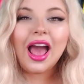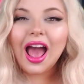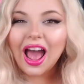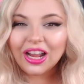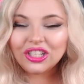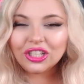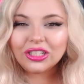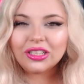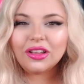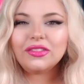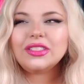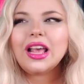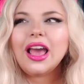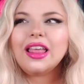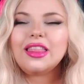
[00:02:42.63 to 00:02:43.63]

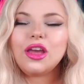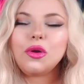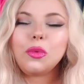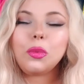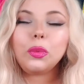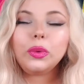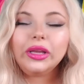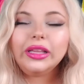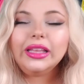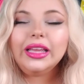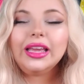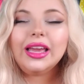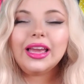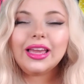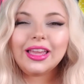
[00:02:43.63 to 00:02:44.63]
adjectives that
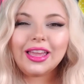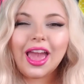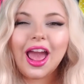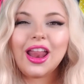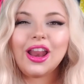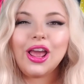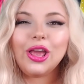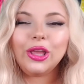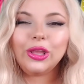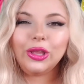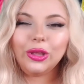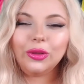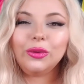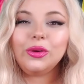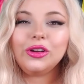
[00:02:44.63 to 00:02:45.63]
really get
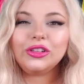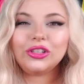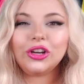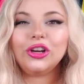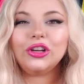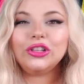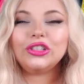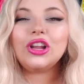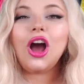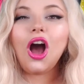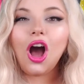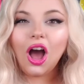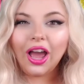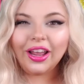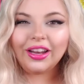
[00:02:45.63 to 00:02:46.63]
you turned
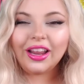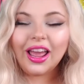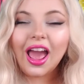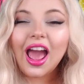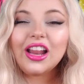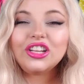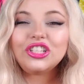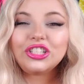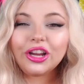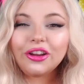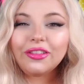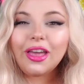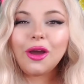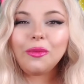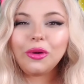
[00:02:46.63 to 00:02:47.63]
on, and
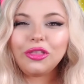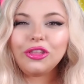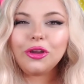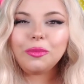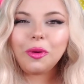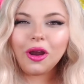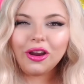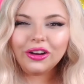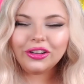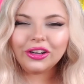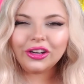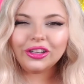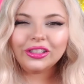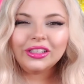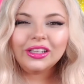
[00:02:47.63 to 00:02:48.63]
share that with your partner.